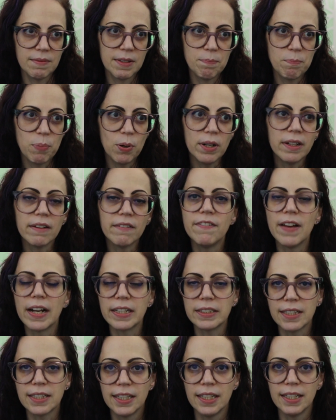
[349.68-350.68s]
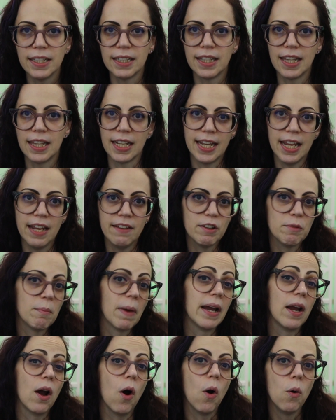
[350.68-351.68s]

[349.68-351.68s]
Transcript: put an effect on it that gave it my